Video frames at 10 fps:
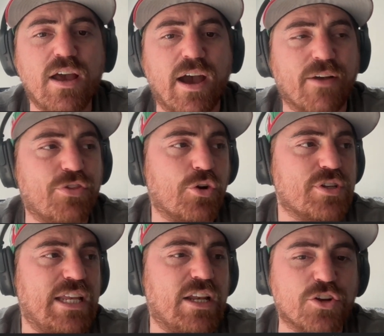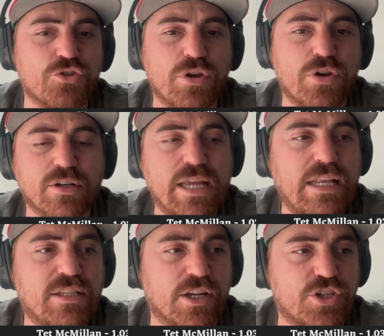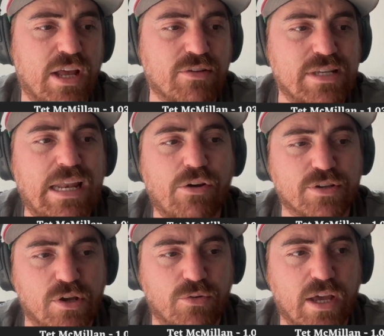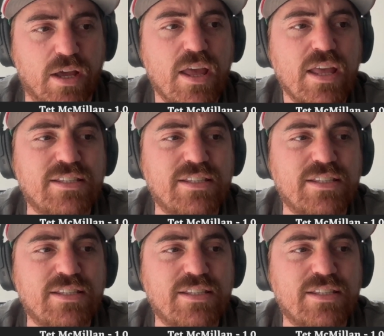1,300 yards, 8 touchdowns at Arizona.